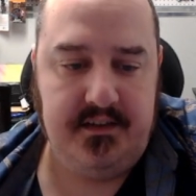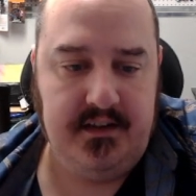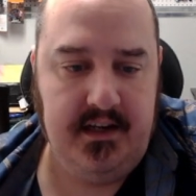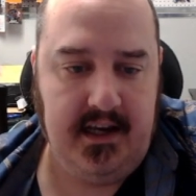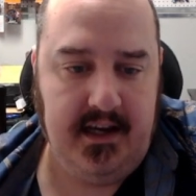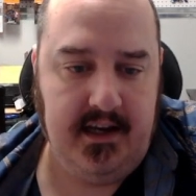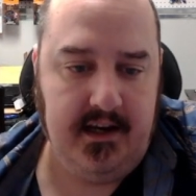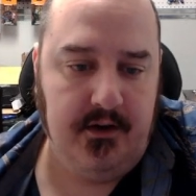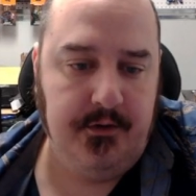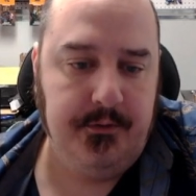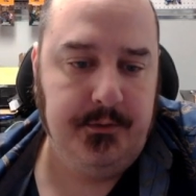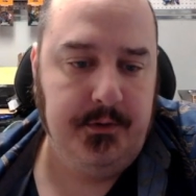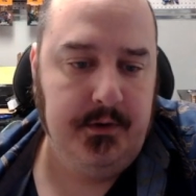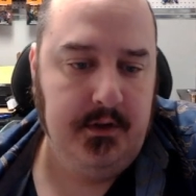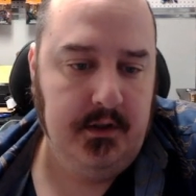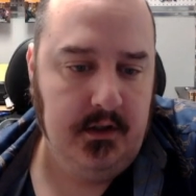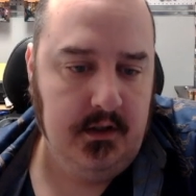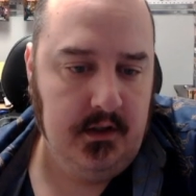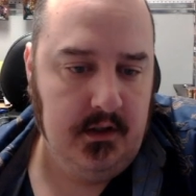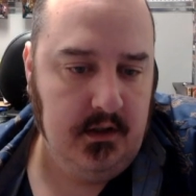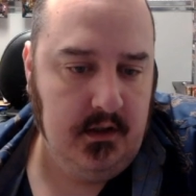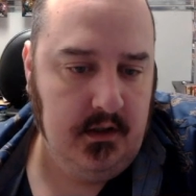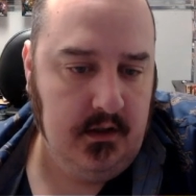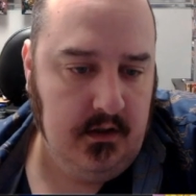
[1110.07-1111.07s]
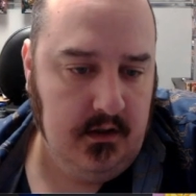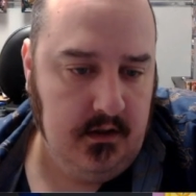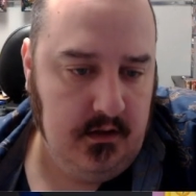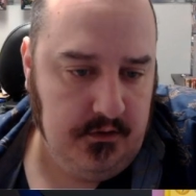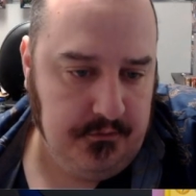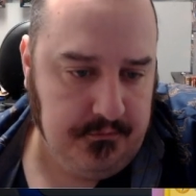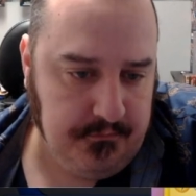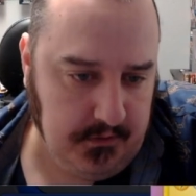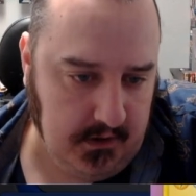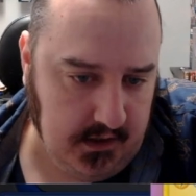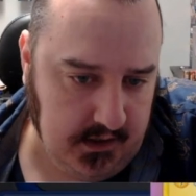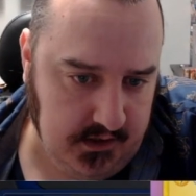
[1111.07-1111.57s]
now,
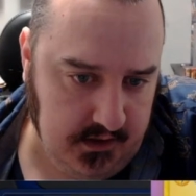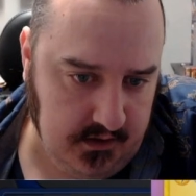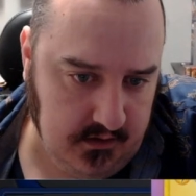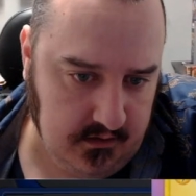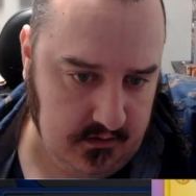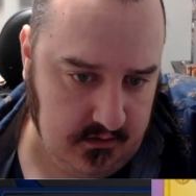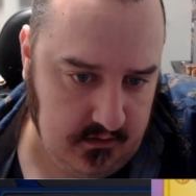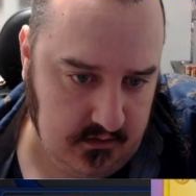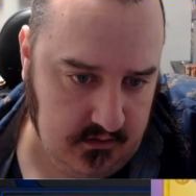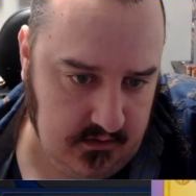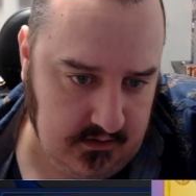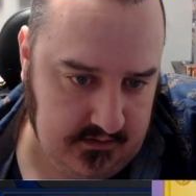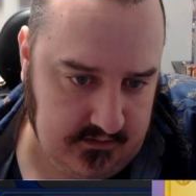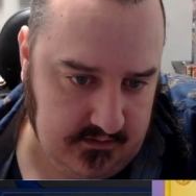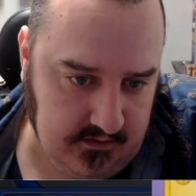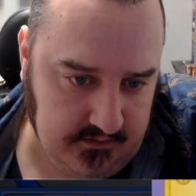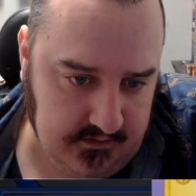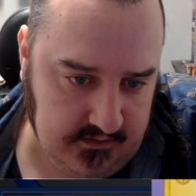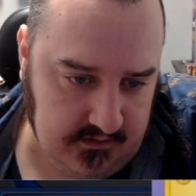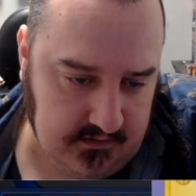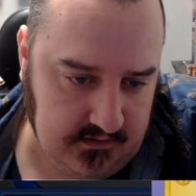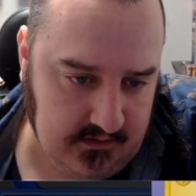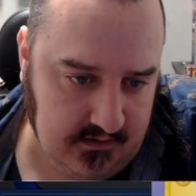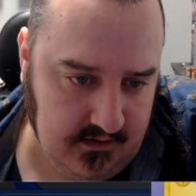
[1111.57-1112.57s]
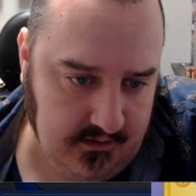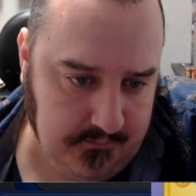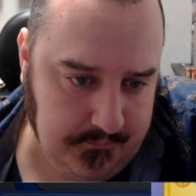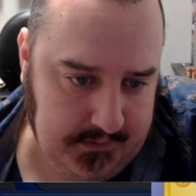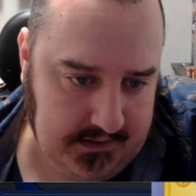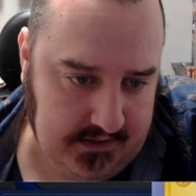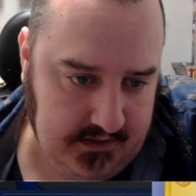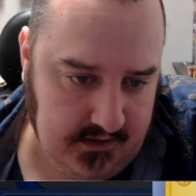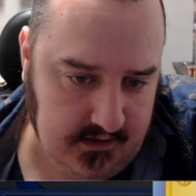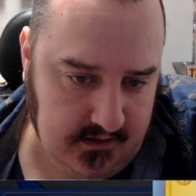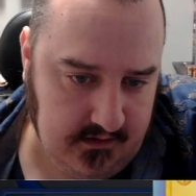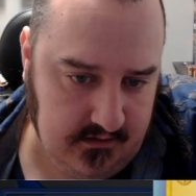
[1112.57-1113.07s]
right? It doesn't
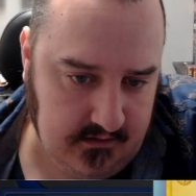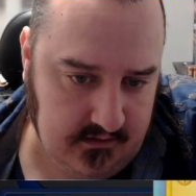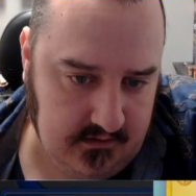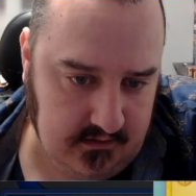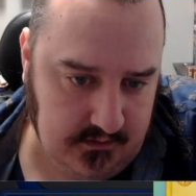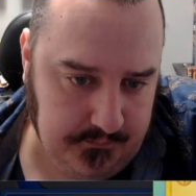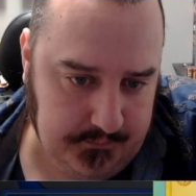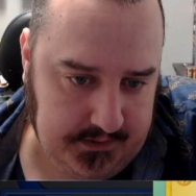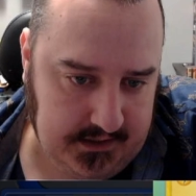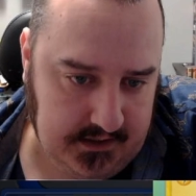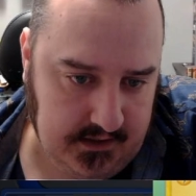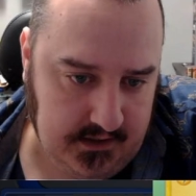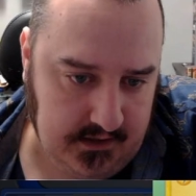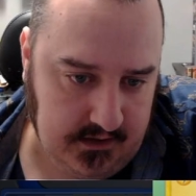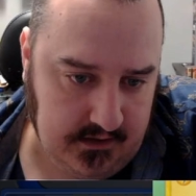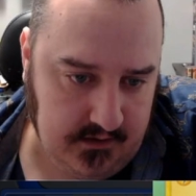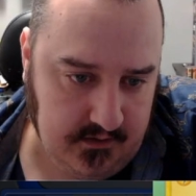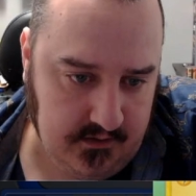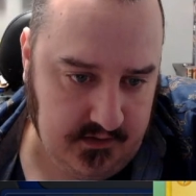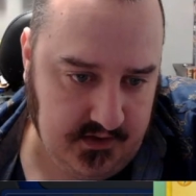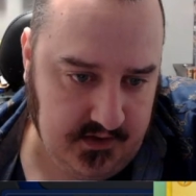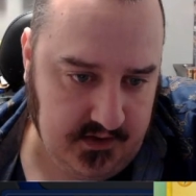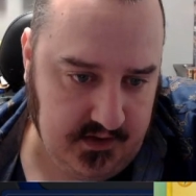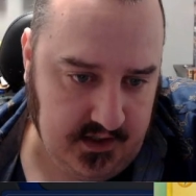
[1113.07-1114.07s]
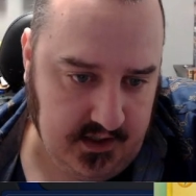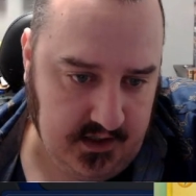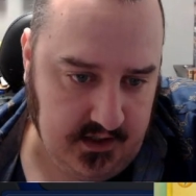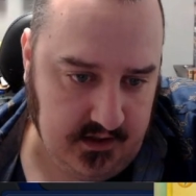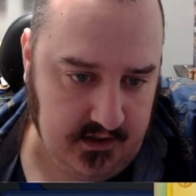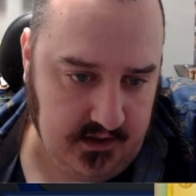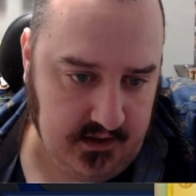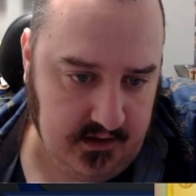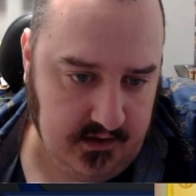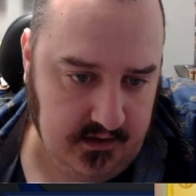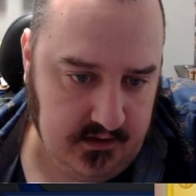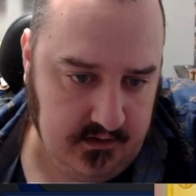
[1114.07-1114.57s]
limit it
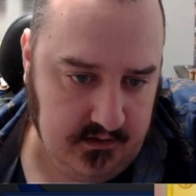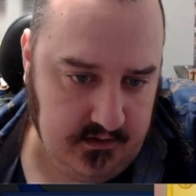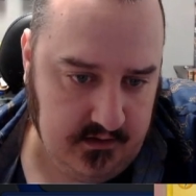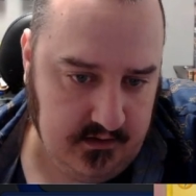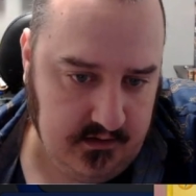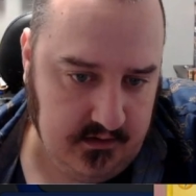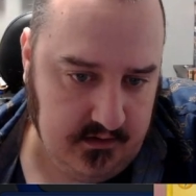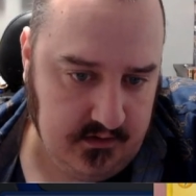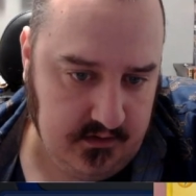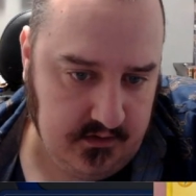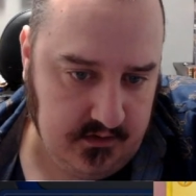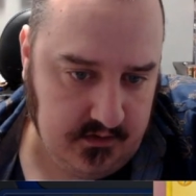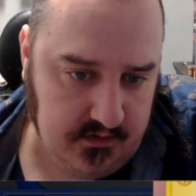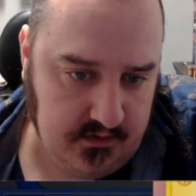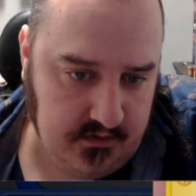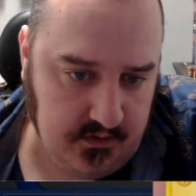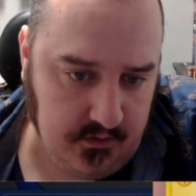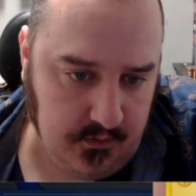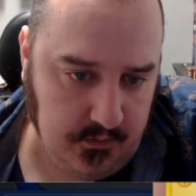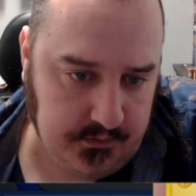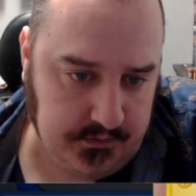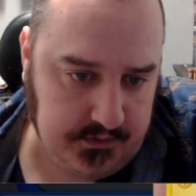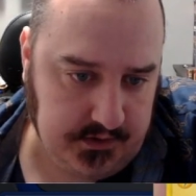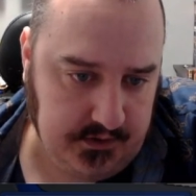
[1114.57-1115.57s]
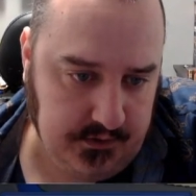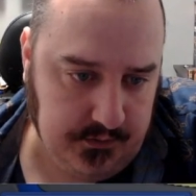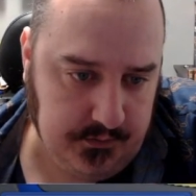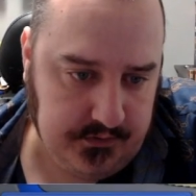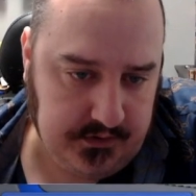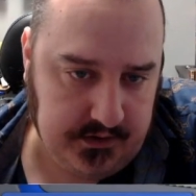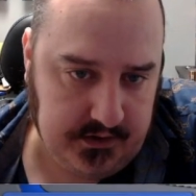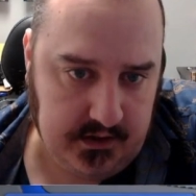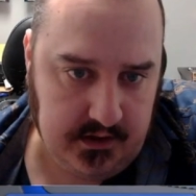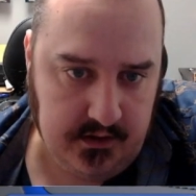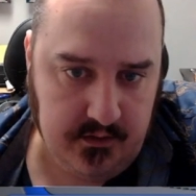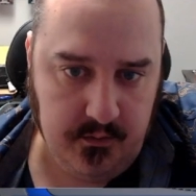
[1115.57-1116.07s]
to only
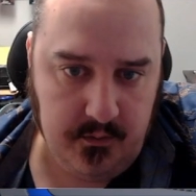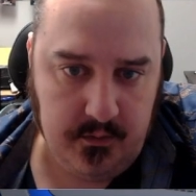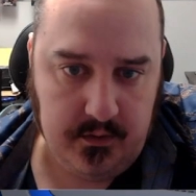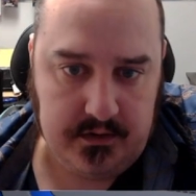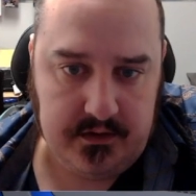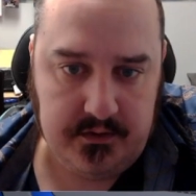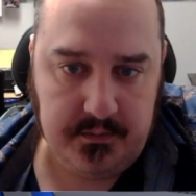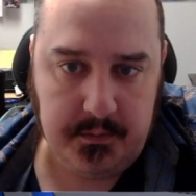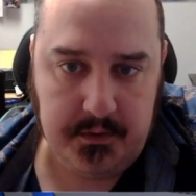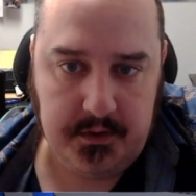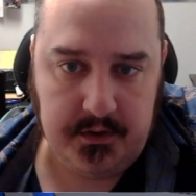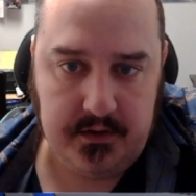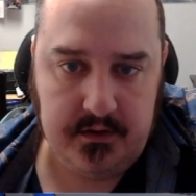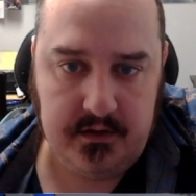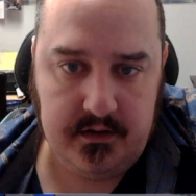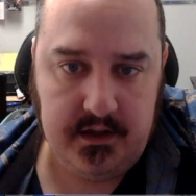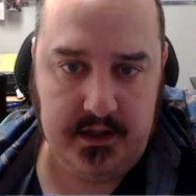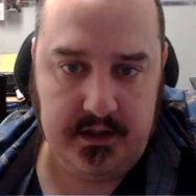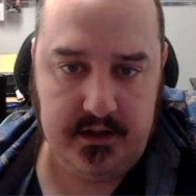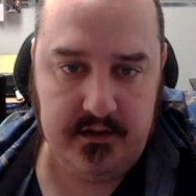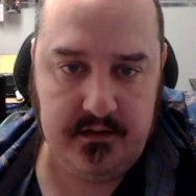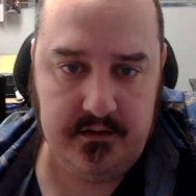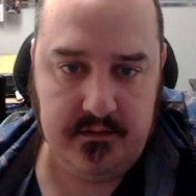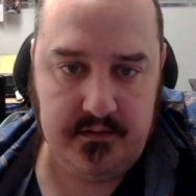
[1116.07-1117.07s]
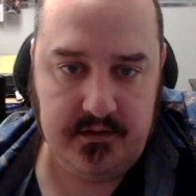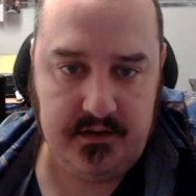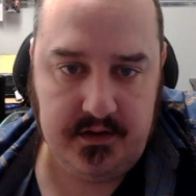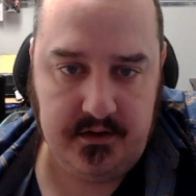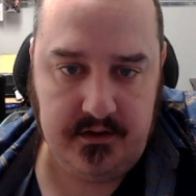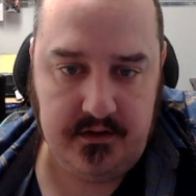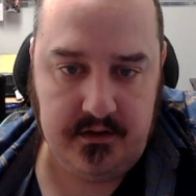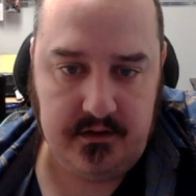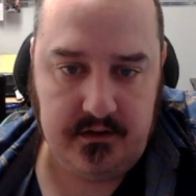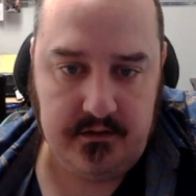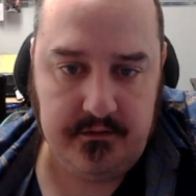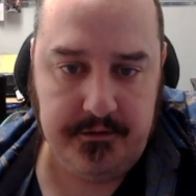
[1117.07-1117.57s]
using it once per
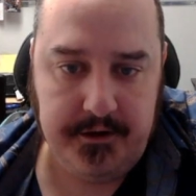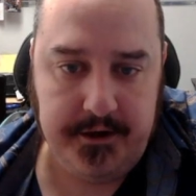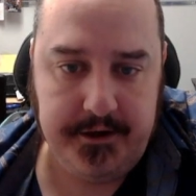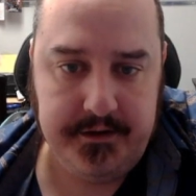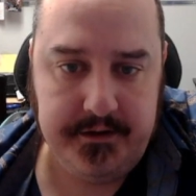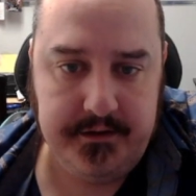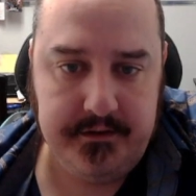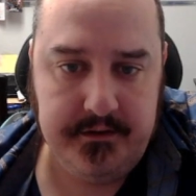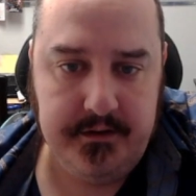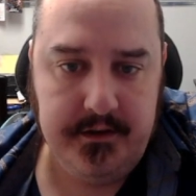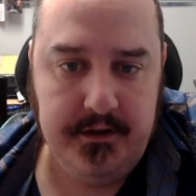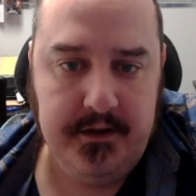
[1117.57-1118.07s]
turn, right?